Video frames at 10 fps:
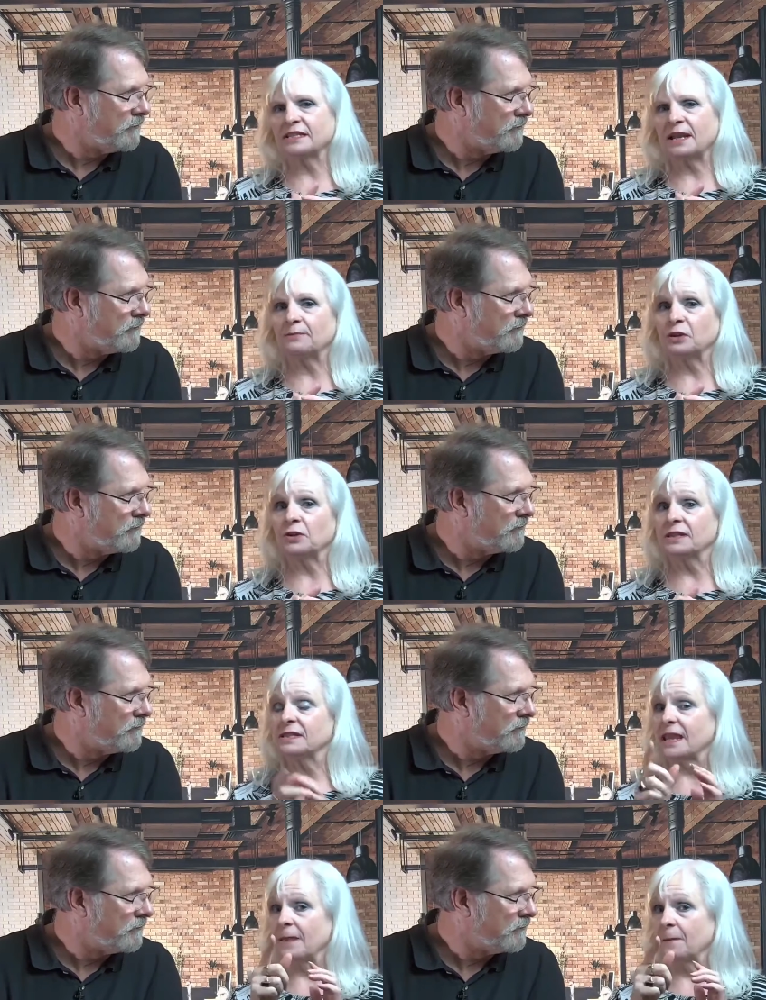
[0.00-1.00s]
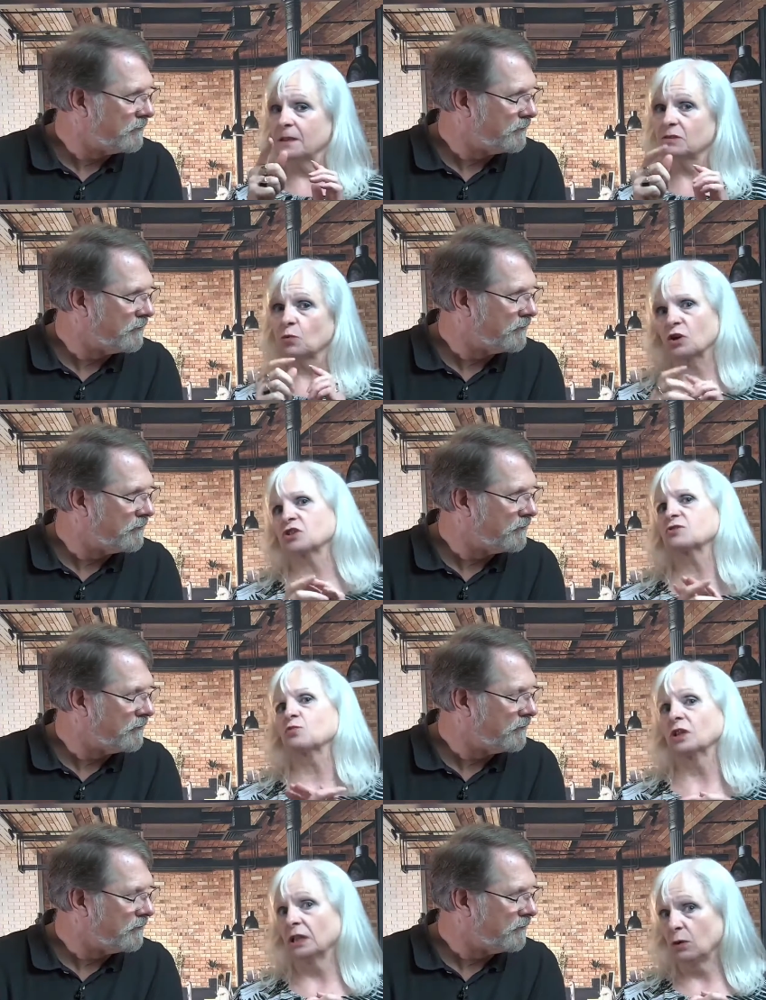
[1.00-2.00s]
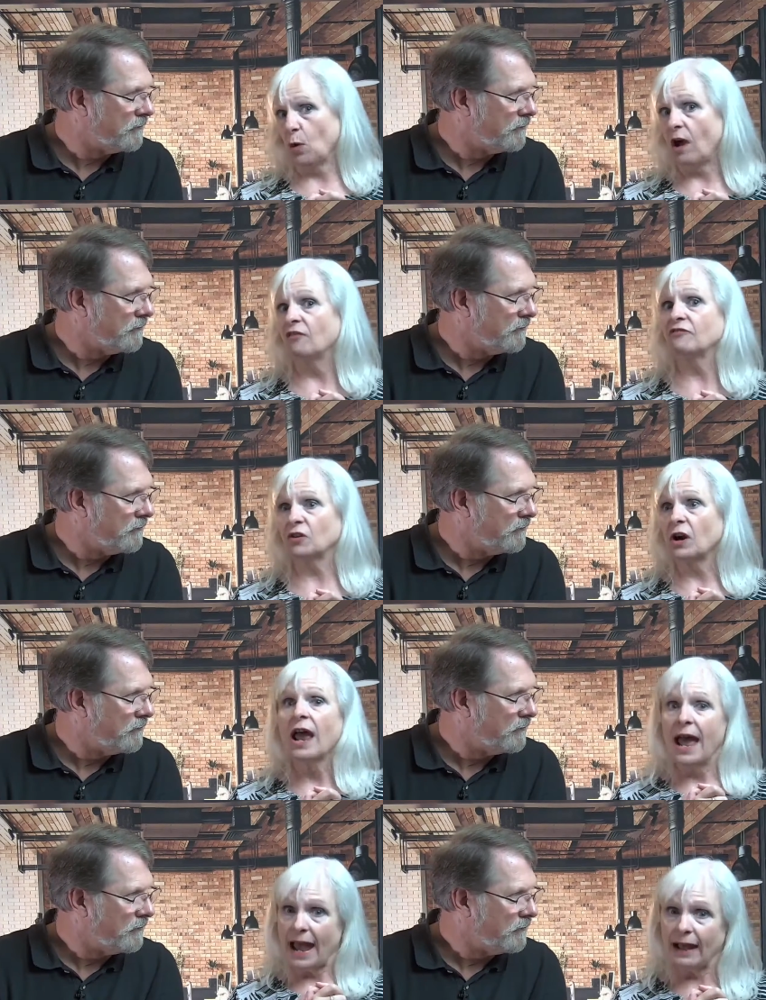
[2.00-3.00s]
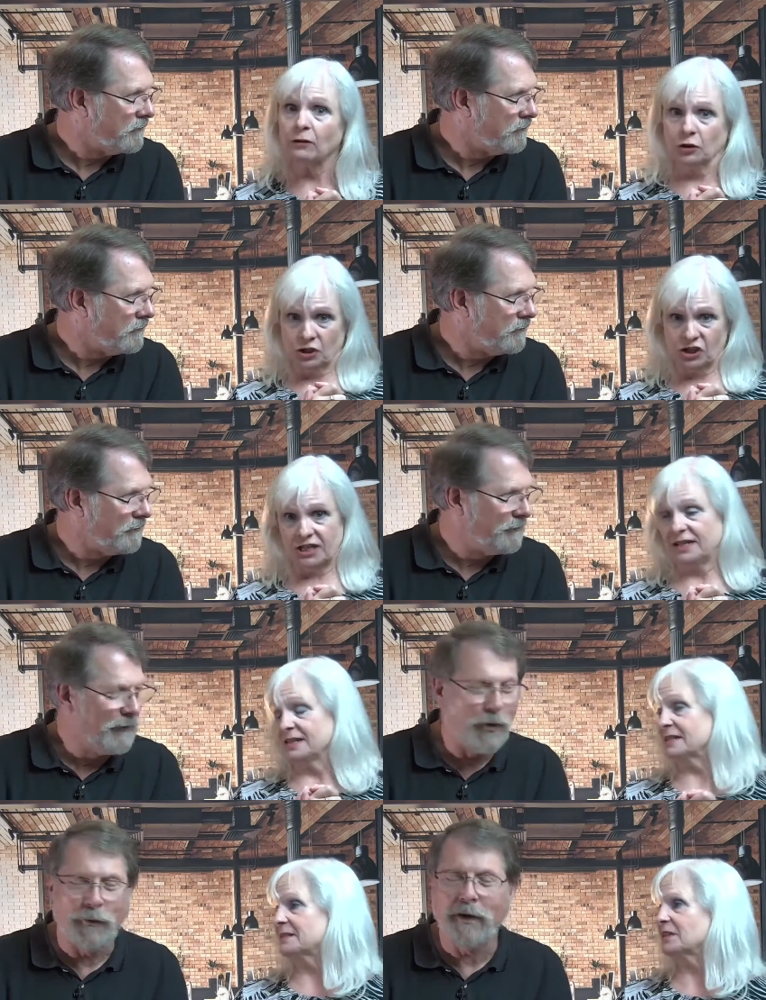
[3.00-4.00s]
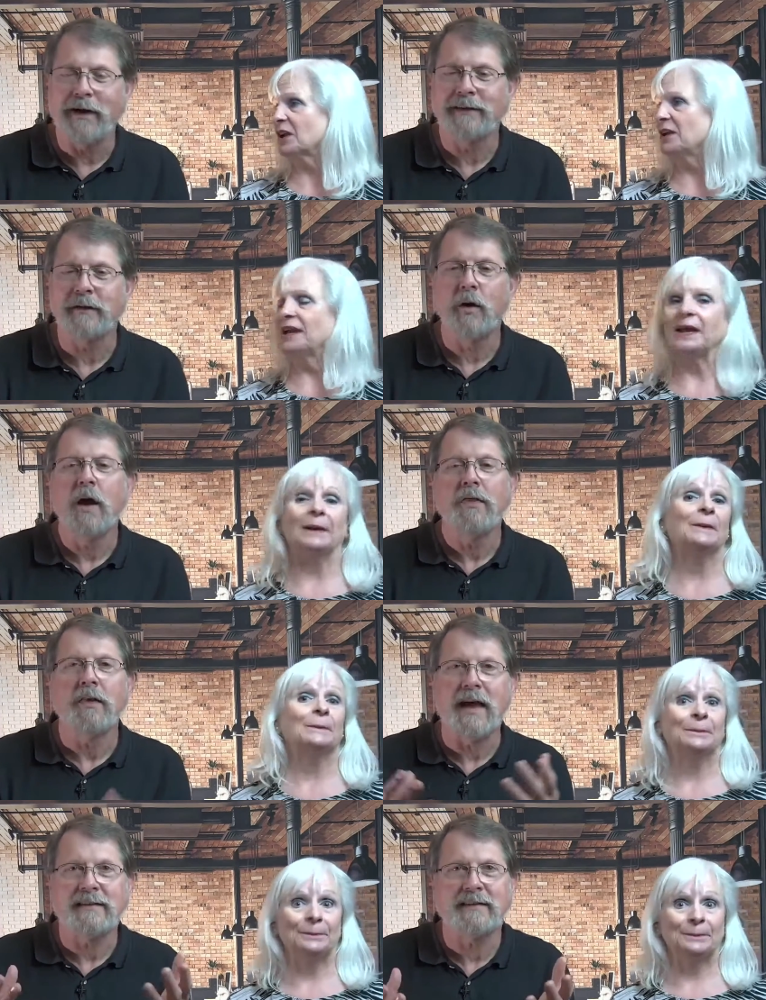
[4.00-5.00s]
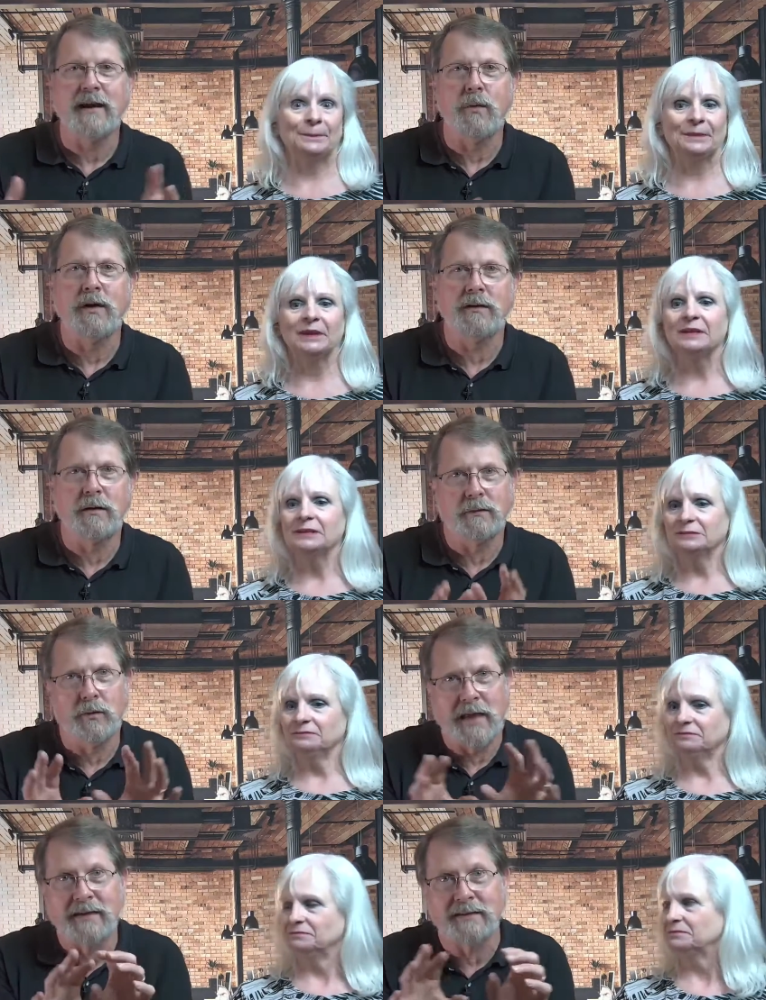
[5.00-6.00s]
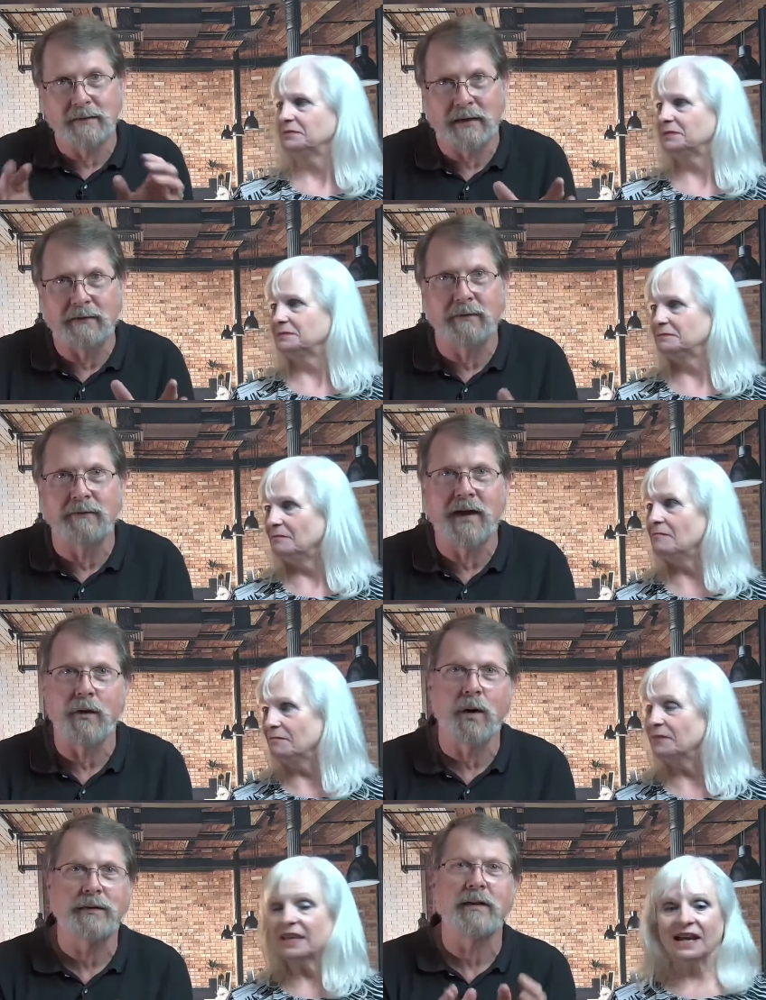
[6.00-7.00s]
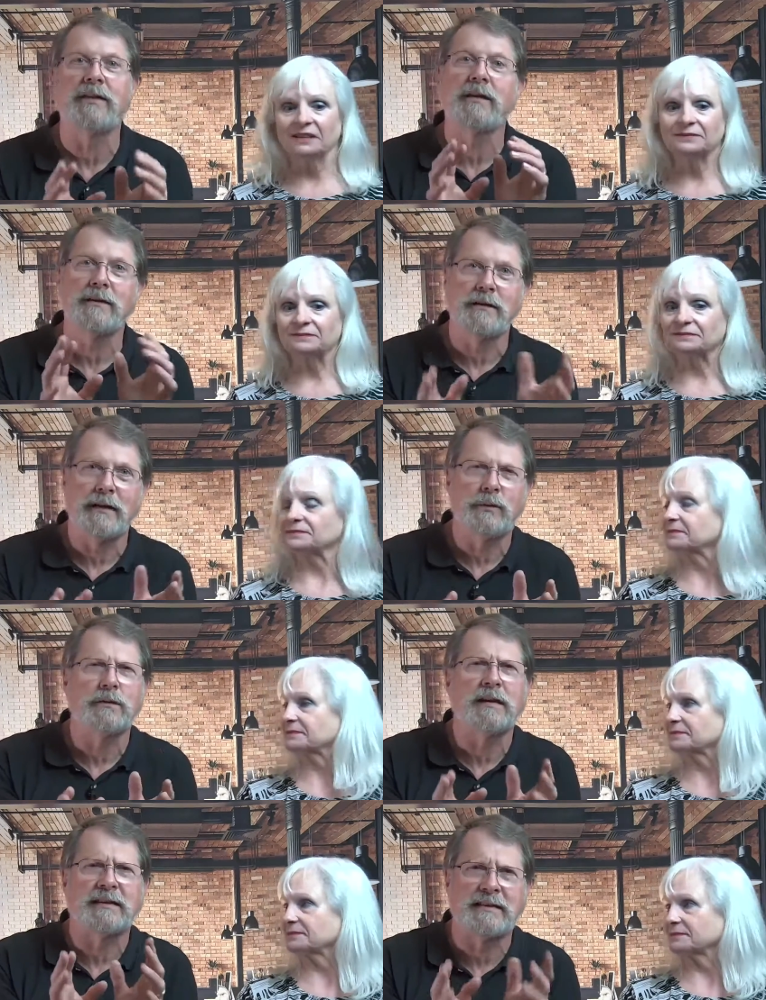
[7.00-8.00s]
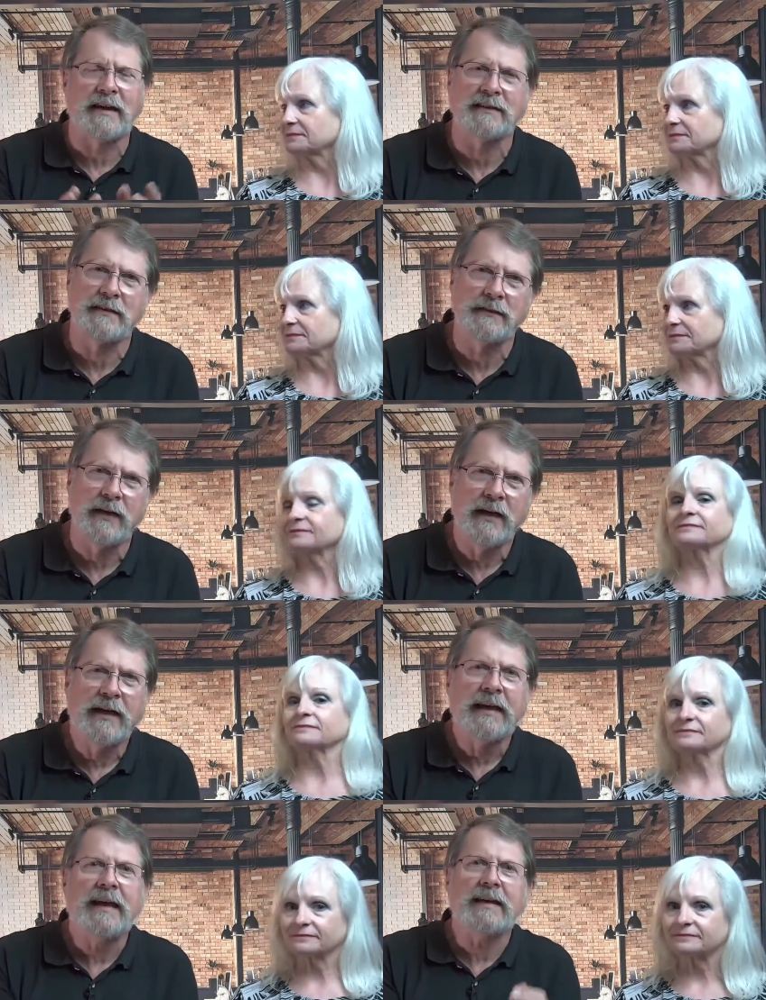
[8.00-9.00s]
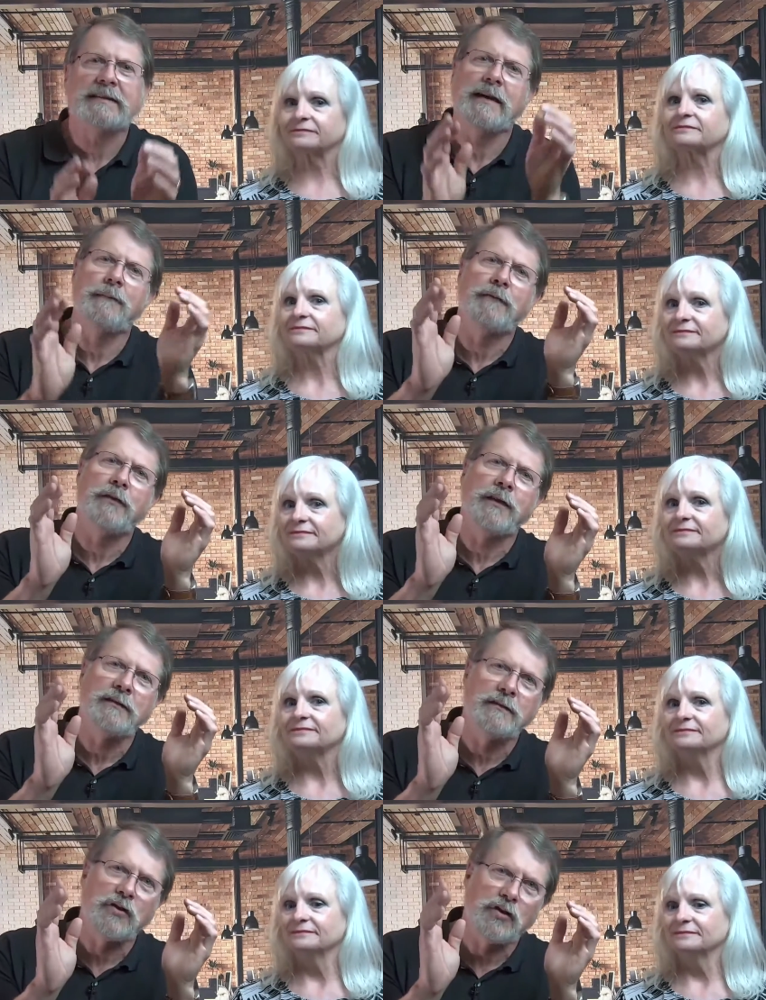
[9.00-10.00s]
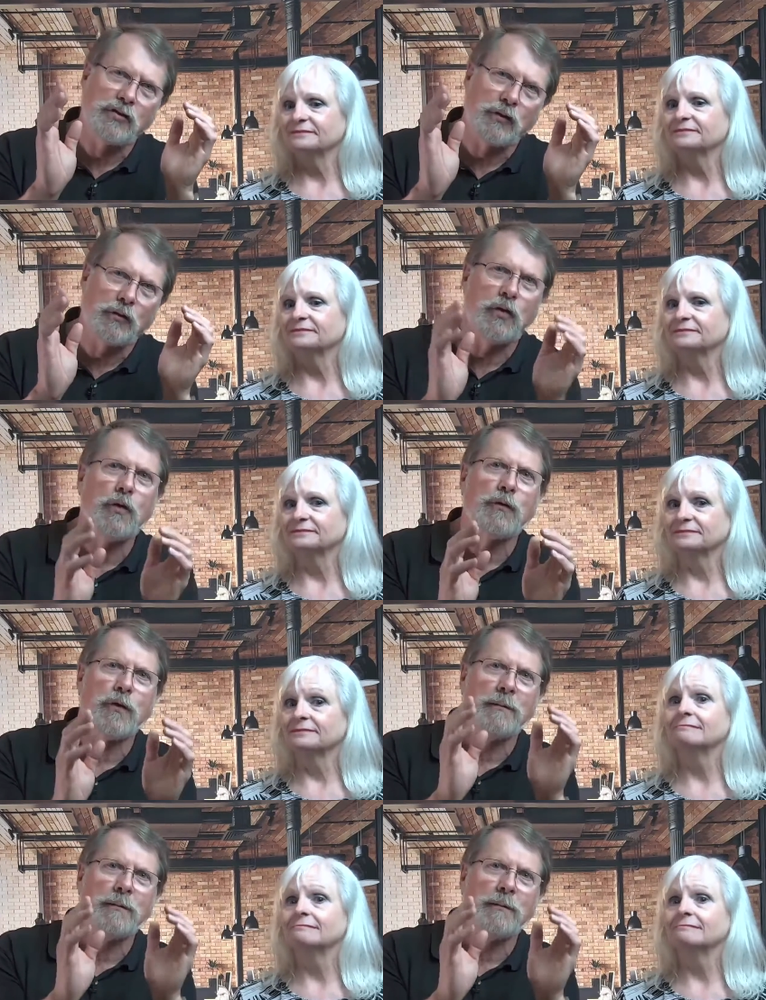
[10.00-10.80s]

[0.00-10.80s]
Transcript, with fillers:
Speaker 1: step you can say this works really well for allergies. All right. so the last
Speaker 2: thing I wanted to last get to value on yeah. this is this was excessive except for this church grew from